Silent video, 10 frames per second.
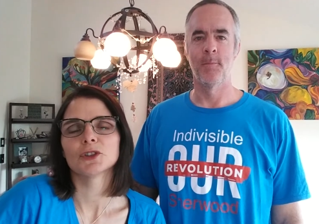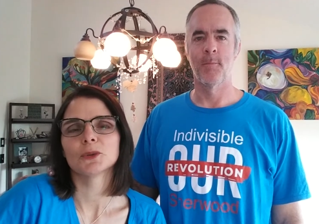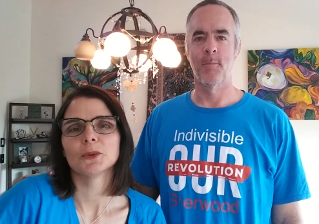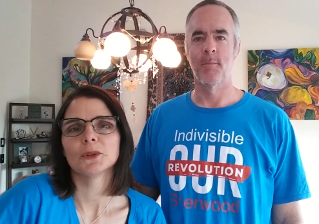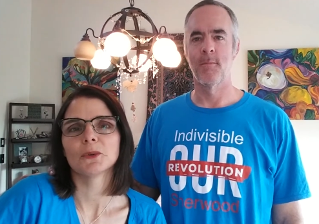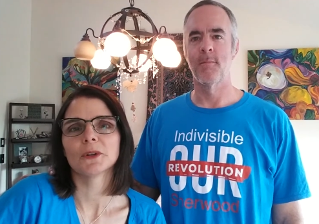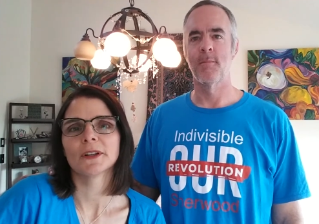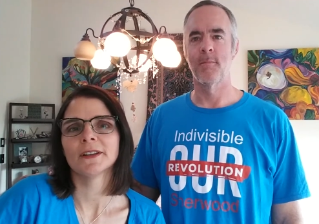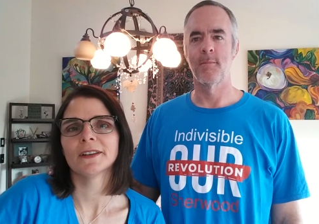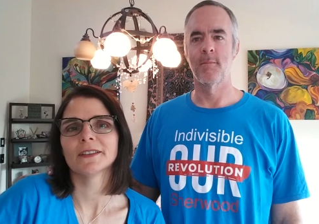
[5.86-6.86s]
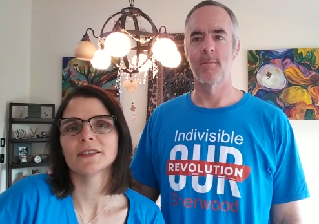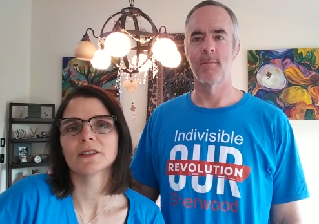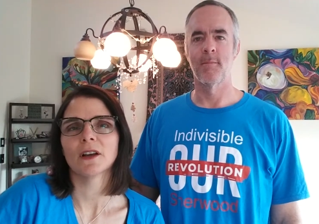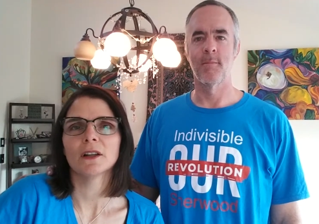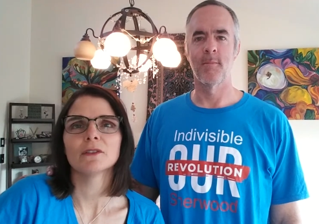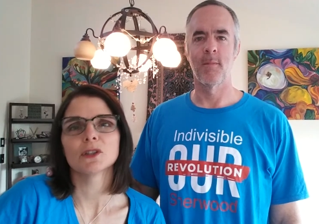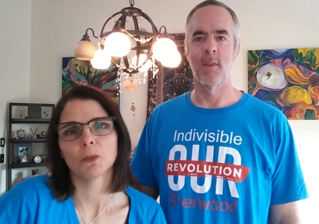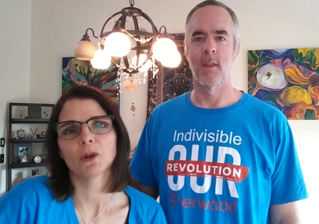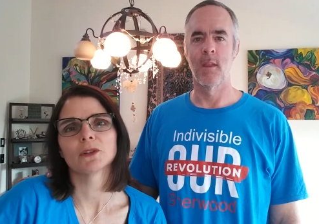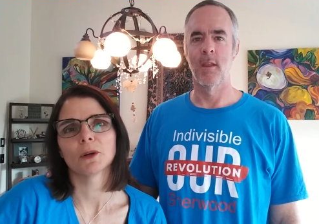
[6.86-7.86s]
Speaker 1: Sherwood, Oregon. It's kind of a
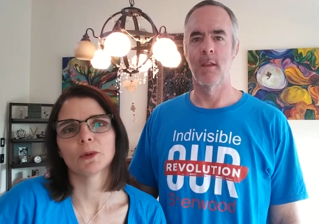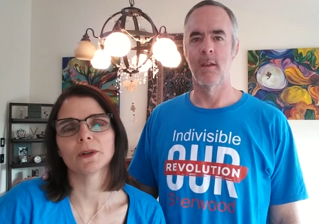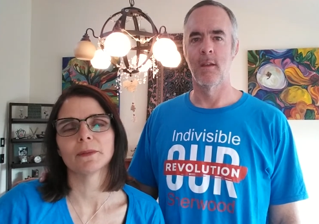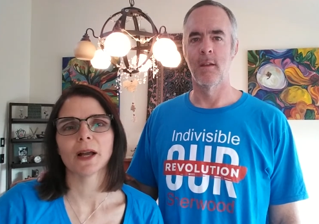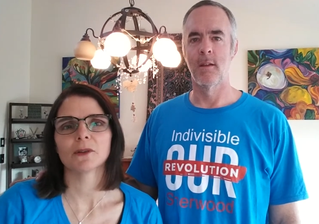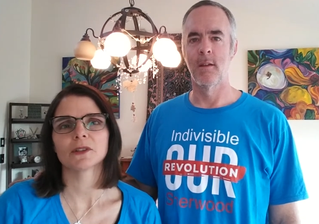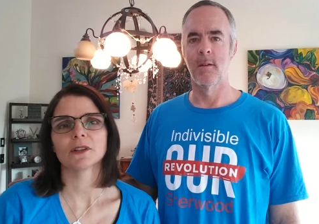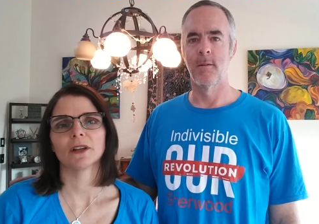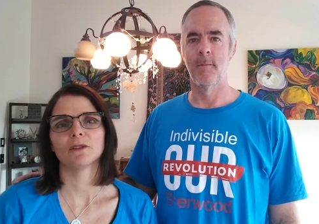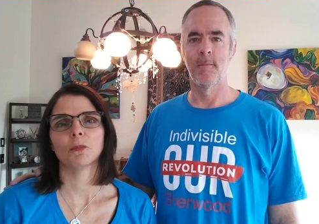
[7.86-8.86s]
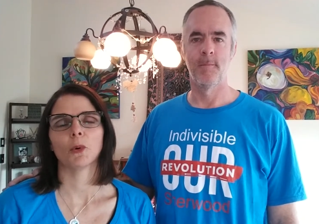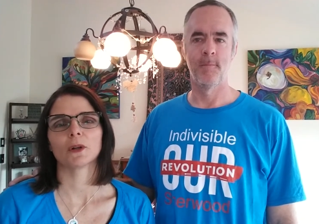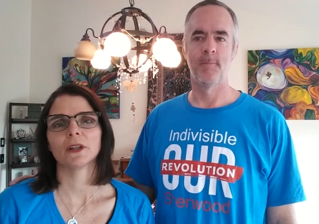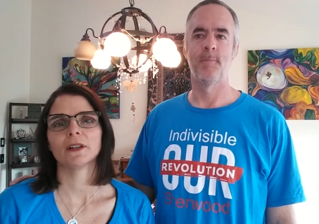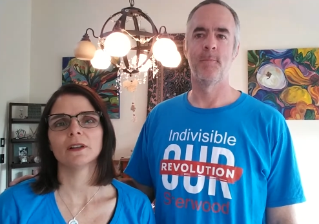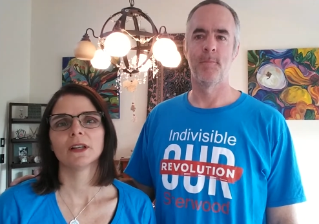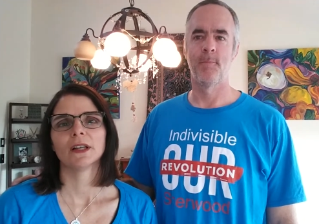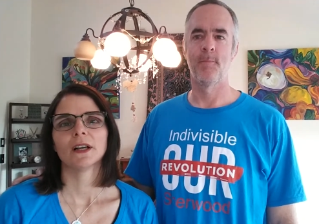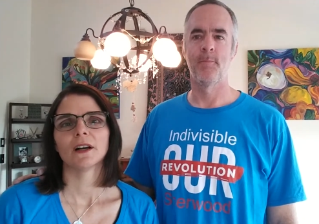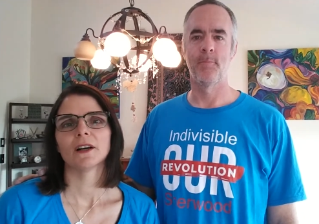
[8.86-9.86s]
small suburb outside of Portland.
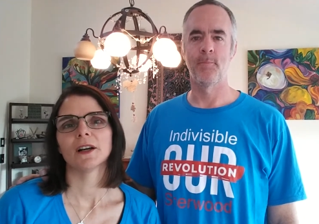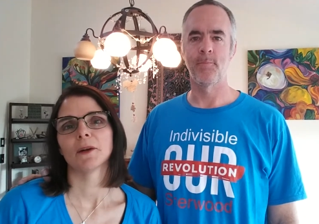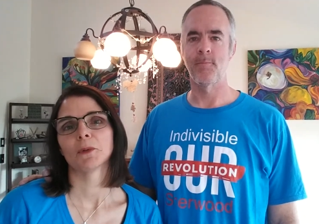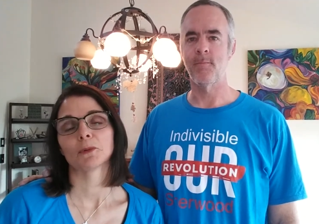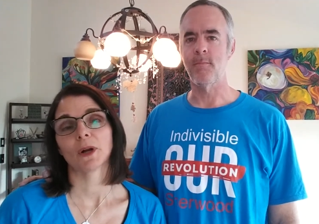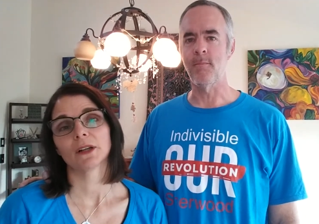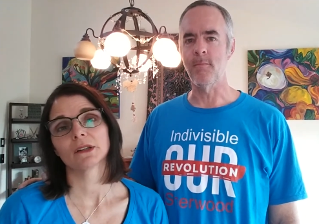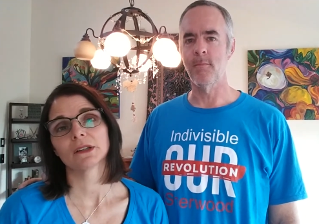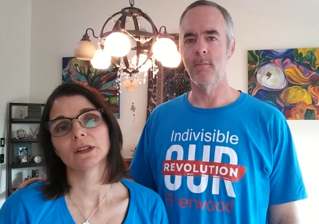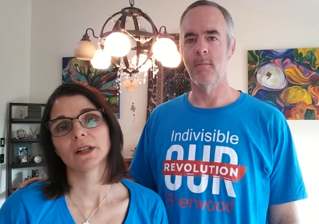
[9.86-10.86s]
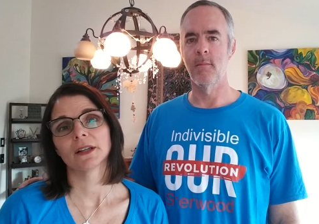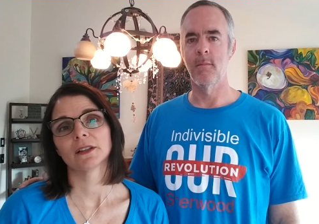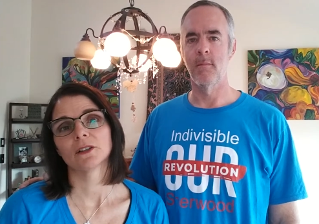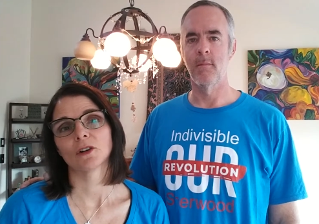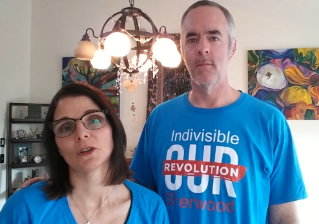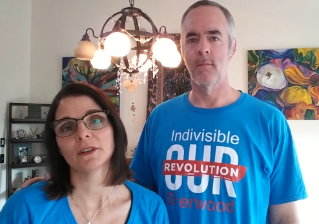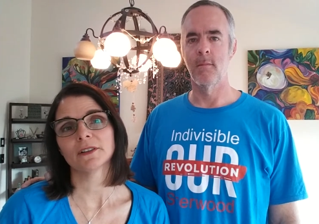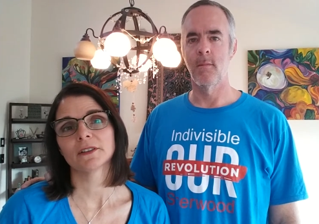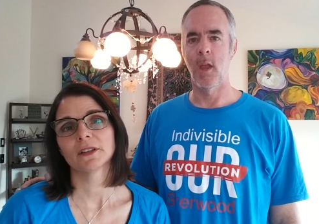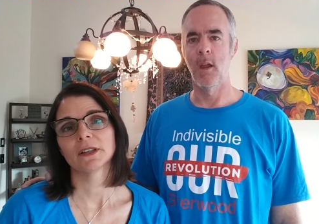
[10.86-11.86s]
Uh, I'm a writer and an
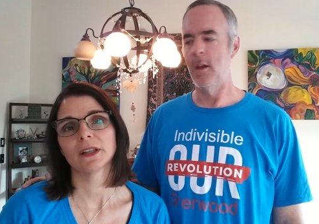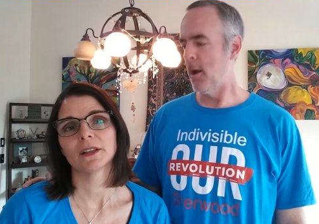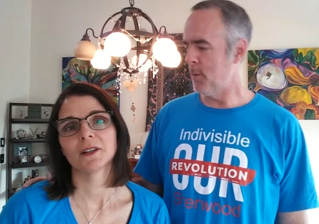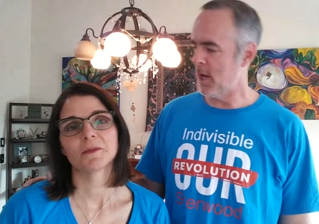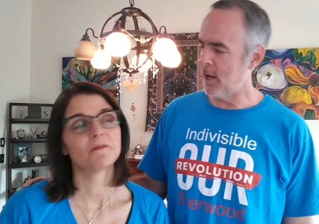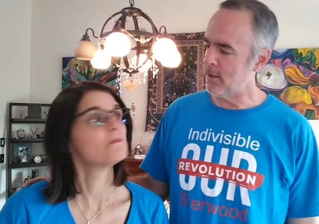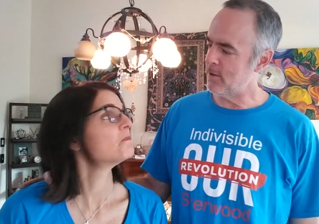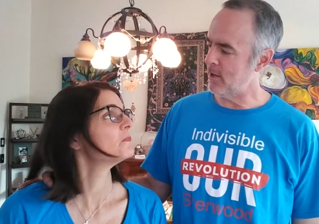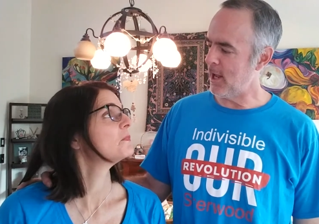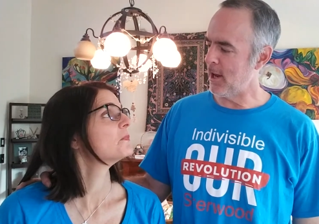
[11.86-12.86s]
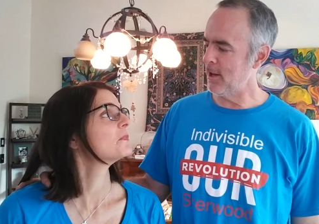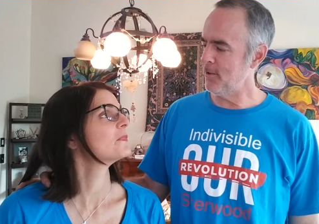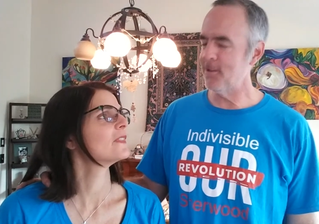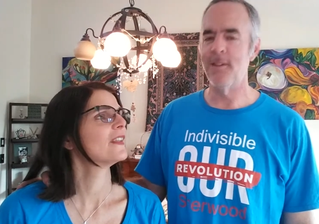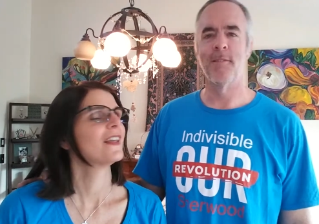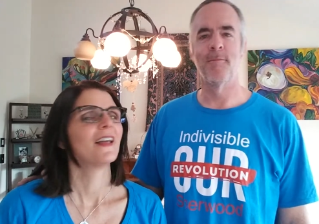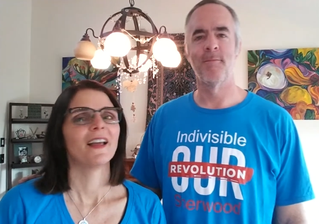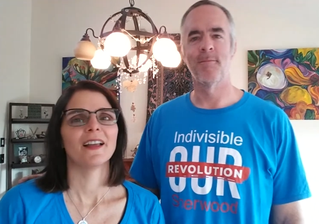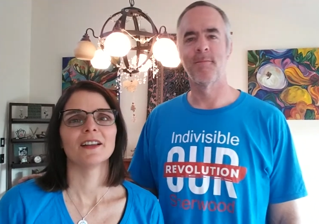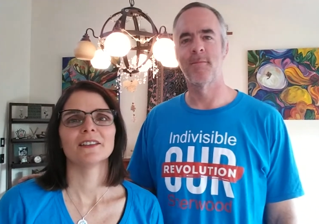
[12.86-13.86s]
artist.
Speaker 2: And I'm an IT analyst.
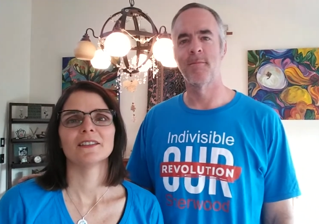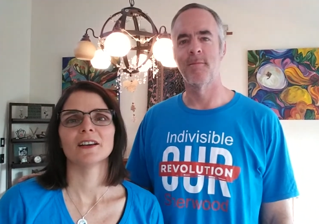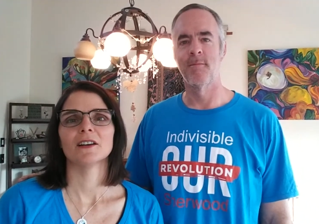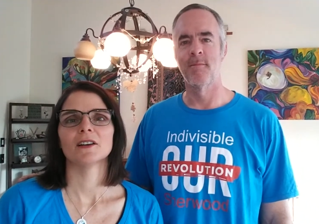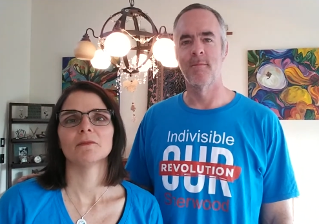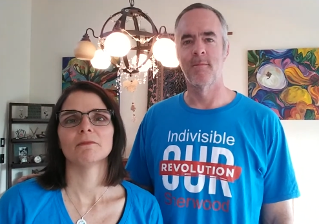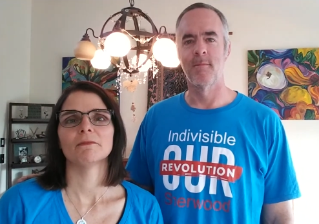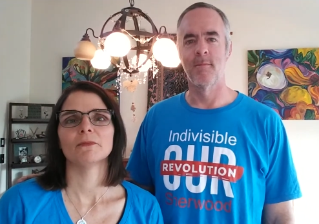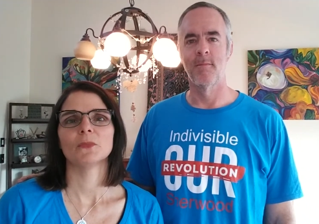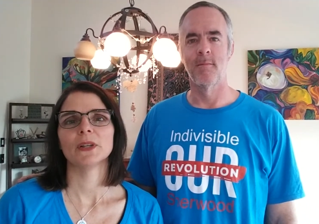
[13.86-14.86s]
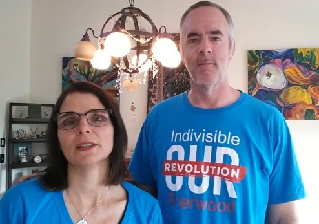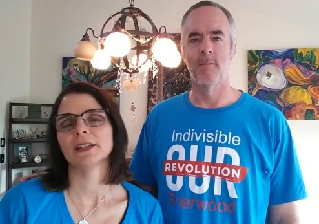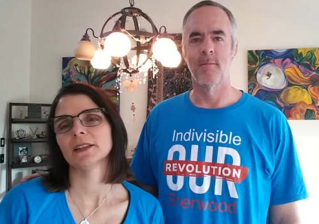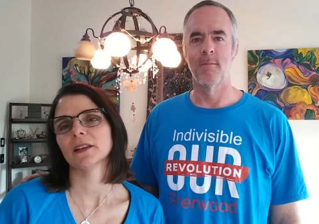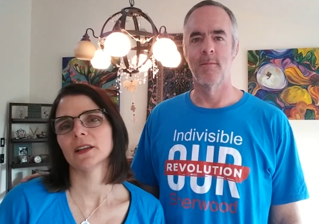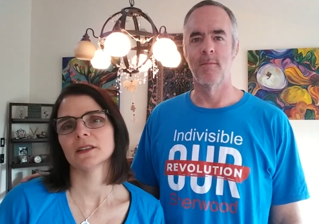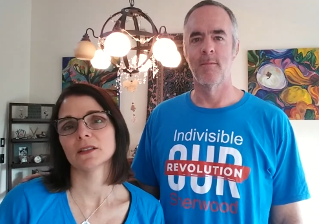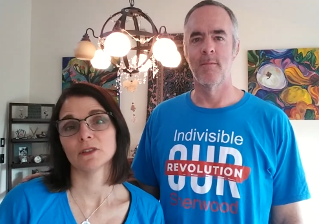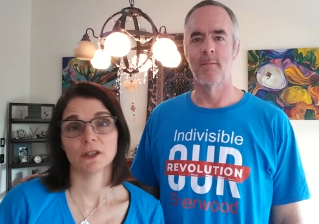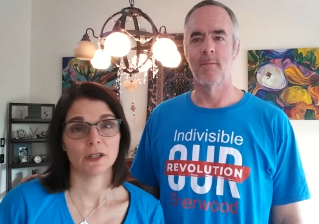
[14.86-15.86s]
Speaker 1: And um, we lead a
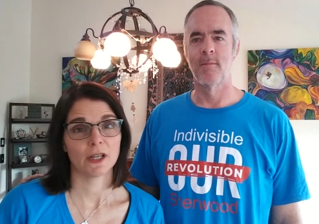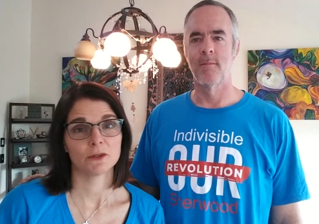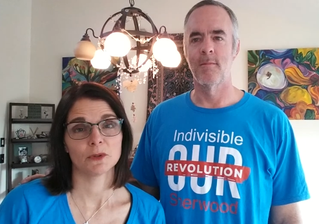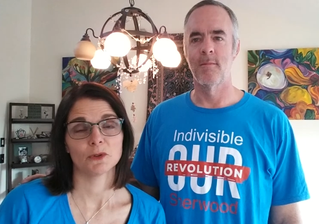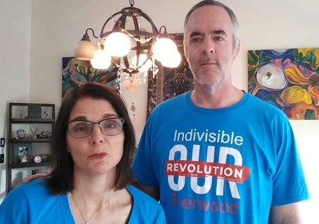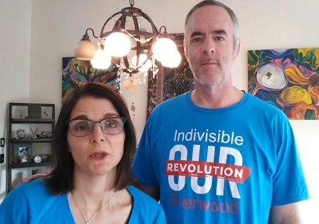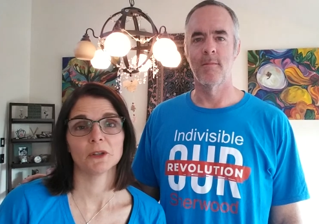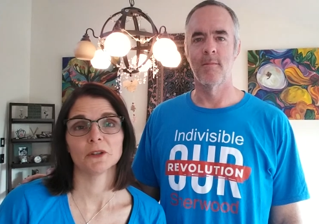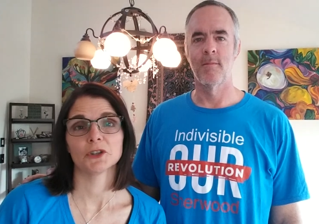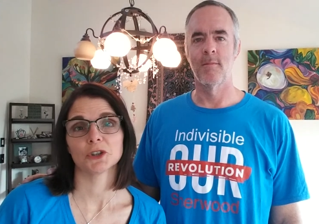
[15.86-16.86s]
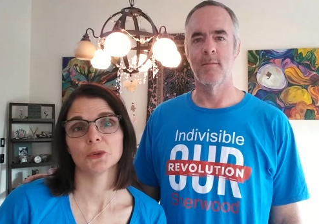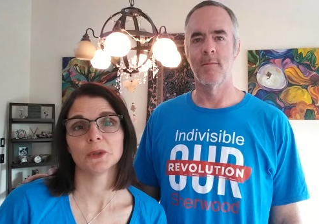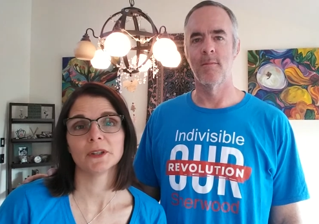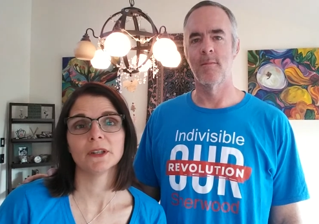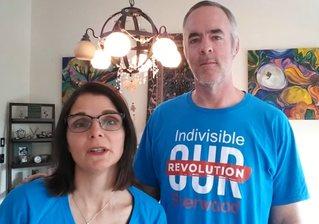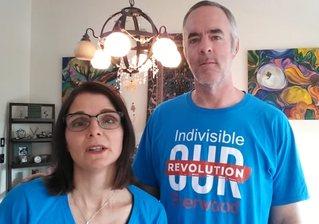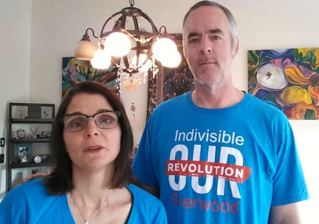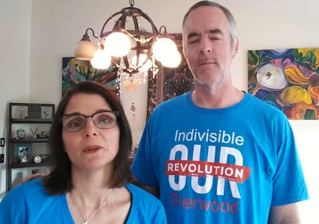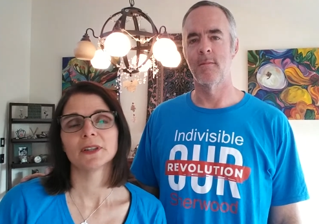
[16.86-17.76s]
civic engagement group here in Sherwood. We